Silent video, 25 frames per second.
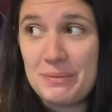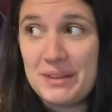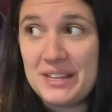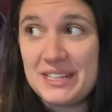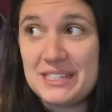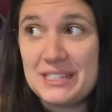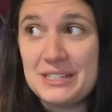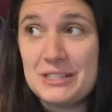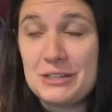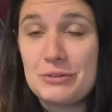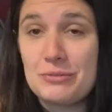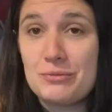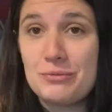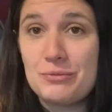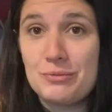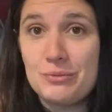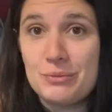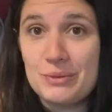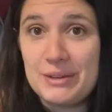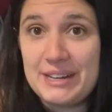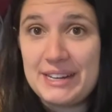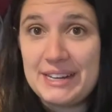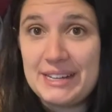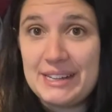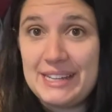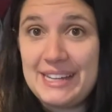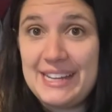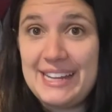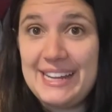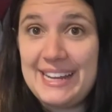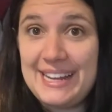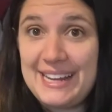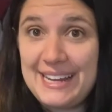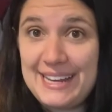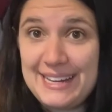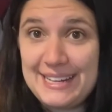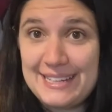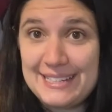this is a really
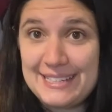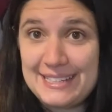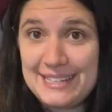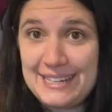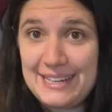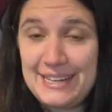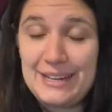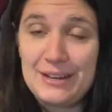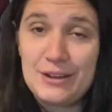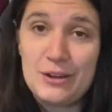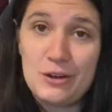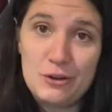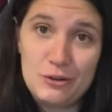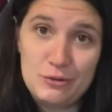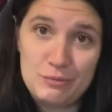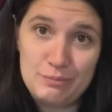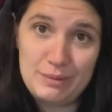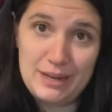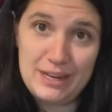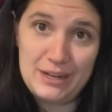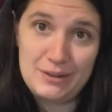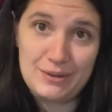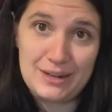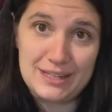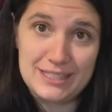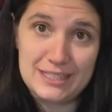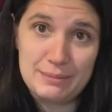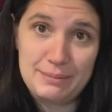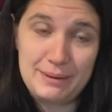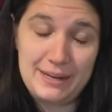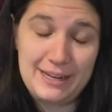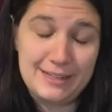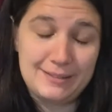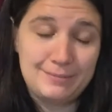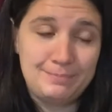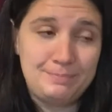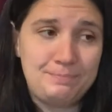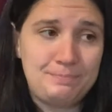easy homemade
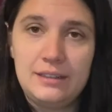recipe.